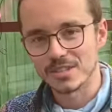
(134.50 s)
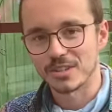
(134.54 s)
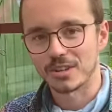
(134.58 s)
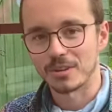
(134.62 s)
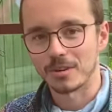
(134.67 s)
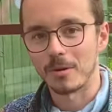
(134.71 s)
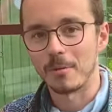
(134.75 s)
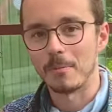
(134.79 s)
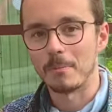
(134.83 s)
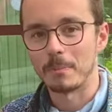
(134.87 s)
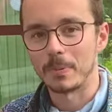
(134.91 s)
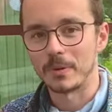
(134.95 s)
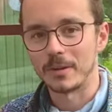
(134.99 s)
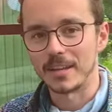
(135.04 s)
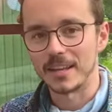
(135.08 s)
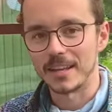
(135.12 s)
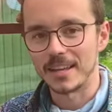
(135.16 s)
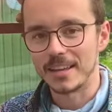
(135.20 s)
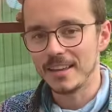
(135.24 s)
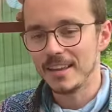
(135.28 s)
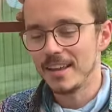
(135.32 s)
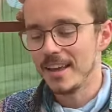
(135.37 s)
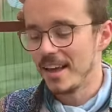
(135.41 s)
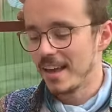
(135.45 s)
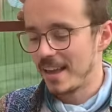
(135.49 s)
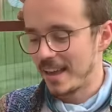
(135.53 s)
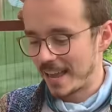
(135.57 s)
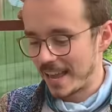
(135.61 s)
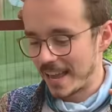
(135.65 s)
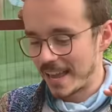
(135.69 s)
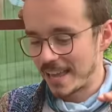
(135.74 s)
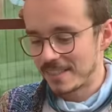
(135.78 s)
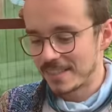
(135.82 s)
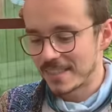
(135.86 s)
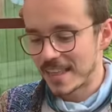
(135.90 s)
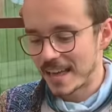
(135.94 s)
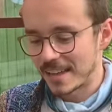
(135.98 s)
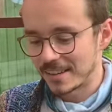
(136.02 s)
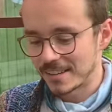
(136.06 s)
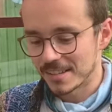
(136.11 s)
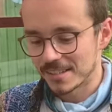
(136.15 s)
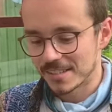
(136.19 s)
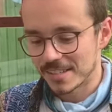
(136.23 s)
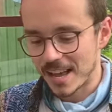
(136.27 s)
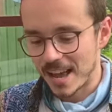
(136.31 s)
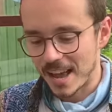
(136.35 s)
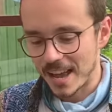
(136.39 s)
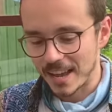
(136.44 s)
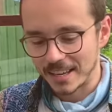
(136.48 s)
a company in their
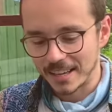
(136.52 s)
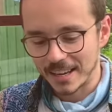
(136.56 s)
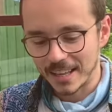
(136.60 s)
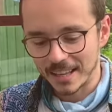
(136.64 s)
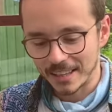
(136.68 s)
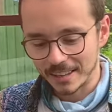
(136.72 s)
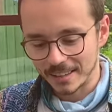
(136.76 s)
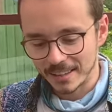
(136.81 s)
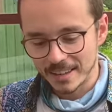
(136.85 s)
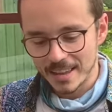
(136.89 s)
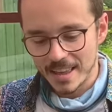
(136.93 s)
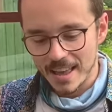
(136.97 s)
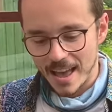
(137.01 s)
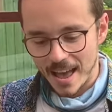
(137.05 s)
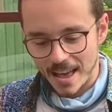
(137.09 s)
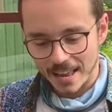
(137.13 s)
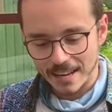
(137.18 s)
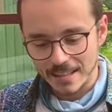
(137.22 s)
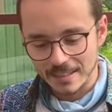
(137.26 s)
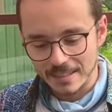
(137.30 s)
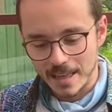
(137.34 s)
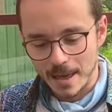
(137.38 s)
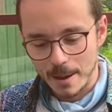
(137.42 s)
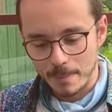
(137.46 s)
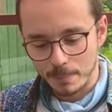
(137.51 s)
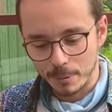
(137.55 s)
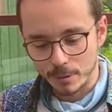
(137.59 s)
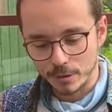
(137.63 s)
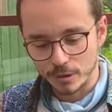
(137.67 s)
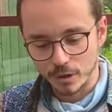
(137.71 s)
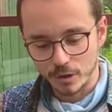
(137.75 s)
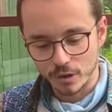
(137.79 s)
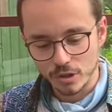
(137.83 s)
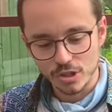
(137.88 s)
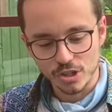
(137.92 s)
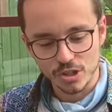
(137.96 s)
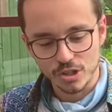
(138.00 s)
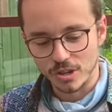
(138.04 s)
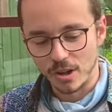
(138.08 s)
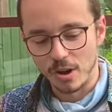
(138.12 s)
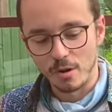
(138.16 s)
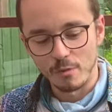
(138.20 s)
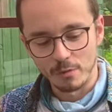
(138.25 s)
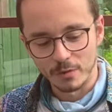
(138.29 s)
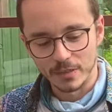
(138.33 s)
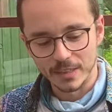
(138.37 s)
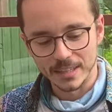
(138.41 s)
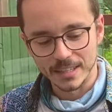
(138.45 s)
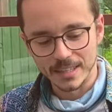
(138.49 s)
designing and in their production
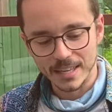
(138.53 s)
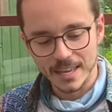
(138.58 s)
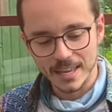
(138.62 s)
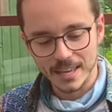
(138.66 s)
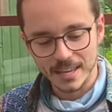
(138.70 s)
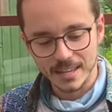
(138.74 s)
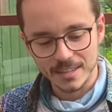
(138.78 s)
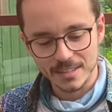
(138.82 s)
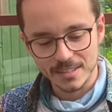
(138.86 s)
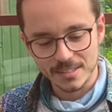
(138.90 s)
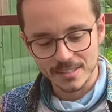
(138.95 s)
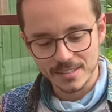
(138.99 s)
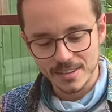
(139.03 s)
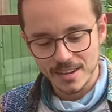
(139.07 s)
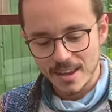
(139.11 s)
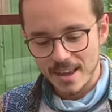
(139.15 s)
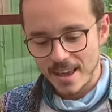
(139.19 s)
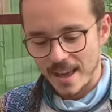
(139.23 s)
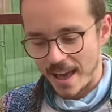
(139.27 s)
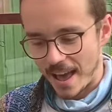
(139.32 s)
over the years.